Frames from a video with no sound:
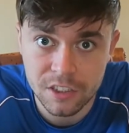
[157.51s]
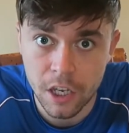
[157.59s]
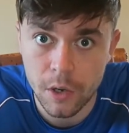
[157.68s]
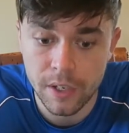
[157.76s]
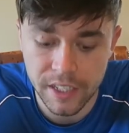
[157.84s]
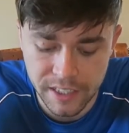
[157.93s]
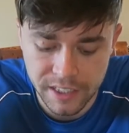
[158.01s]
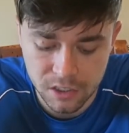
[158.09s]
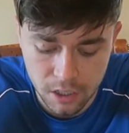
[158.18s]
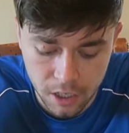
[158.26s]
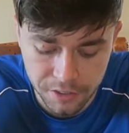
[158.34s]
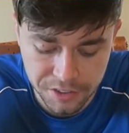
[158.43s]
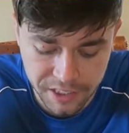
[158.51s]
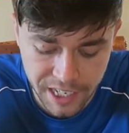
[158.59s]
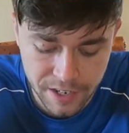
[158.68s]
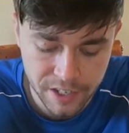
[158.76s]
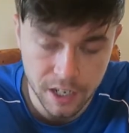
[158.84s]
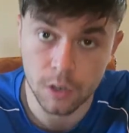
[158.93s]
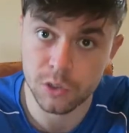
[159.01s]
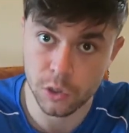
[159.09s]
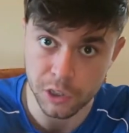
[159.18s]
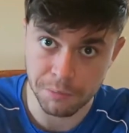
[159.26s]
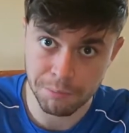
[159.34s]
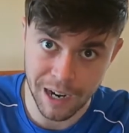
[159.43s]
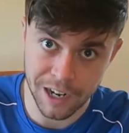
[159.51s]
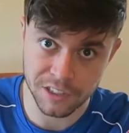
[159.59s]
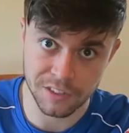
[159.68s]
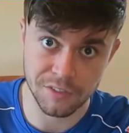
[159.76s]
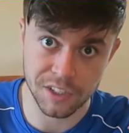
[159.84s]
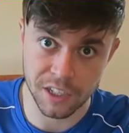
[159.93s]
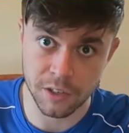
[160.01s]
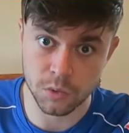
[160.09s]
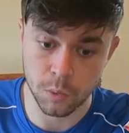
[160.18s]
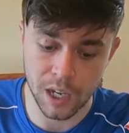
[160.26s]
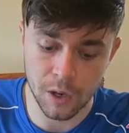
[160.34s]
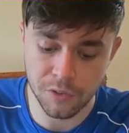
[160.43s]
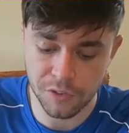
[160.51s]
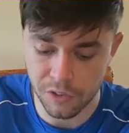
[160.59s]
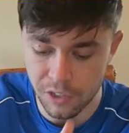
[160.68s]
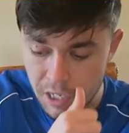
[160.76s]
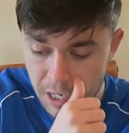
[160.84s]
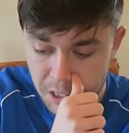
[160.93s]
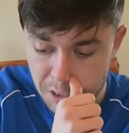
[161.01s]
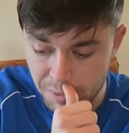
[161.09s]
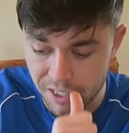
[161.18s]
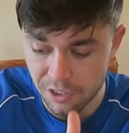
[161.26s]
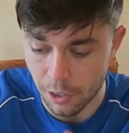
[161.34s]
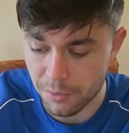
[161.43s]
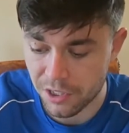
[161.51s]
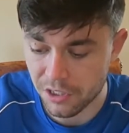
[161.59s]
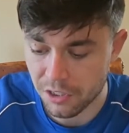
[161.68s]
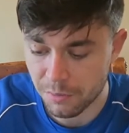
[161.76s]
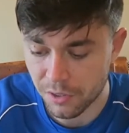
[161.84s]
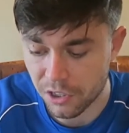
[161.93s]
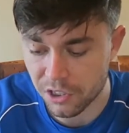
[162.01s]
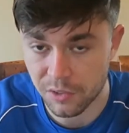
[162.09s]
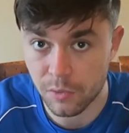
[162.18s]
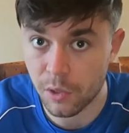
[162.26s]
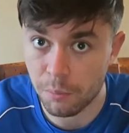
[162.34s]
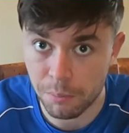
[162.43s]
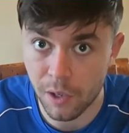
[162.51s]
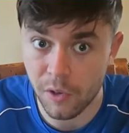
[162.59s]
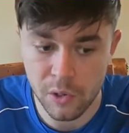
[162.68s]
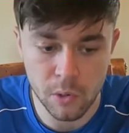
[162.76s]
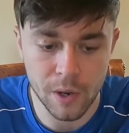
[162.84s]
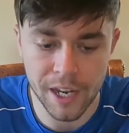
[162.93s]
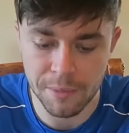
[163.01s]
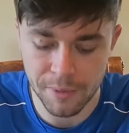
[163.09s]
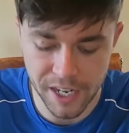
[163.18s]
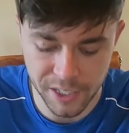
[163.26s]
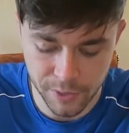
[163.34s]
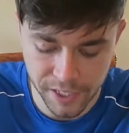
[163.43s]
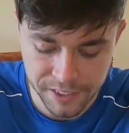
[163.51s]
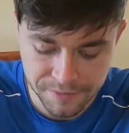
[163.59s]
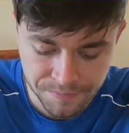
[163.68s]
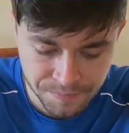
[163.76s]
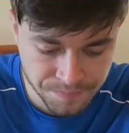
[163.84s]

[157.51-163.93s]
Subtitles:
So it is kind of scary. I'll do a comparison video as well for some of these options, because it will blow you away. But anyway,